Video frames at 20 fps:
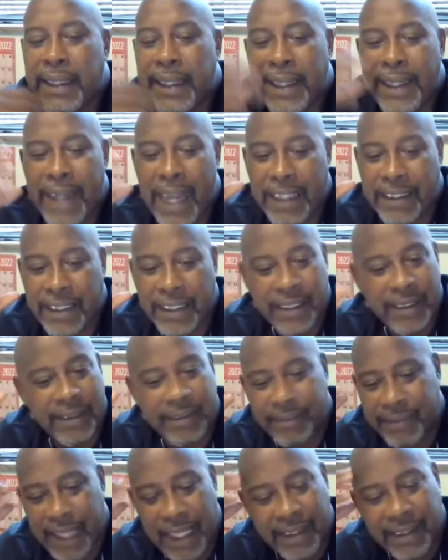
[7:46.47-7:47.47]
And I
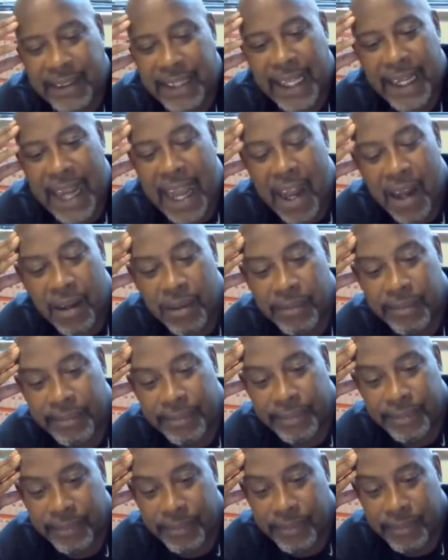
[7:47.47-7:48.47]
set out
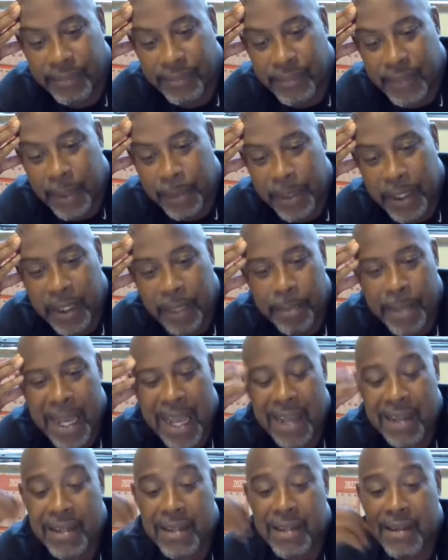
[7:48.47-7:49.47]
to be the
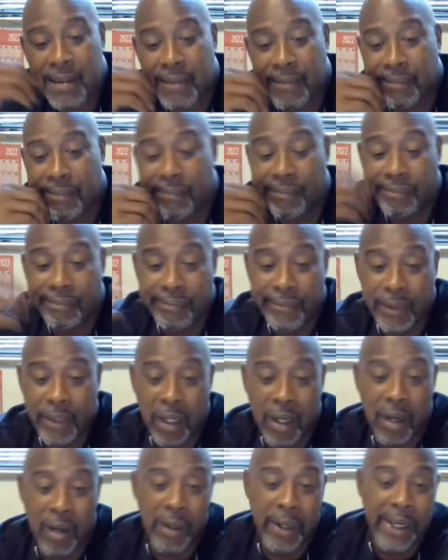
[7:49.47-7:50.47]
best,
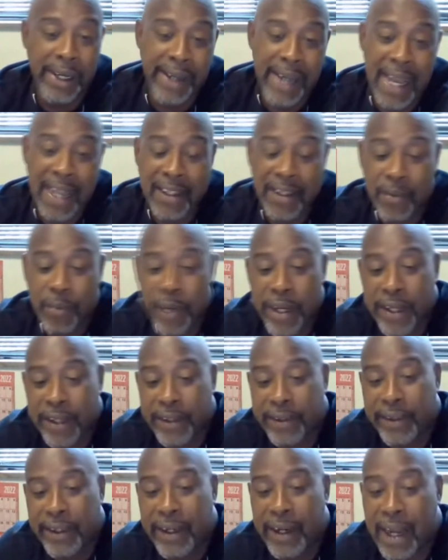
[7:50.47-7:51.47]
and that's
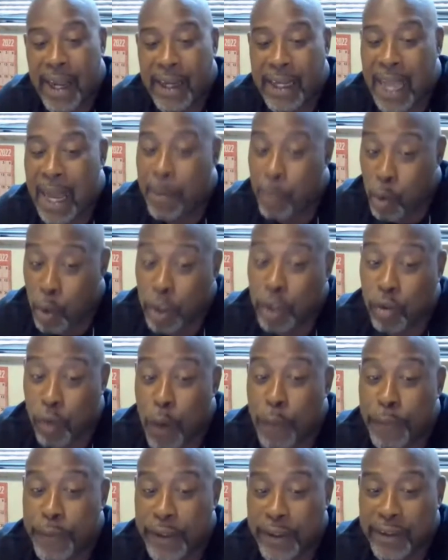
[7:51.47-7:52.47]
where I got more
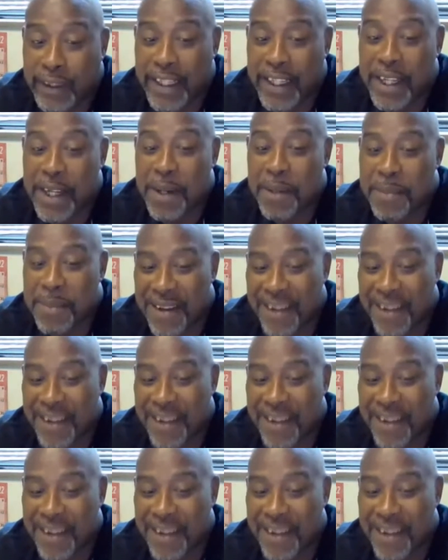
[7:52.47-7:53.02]
trophies than him.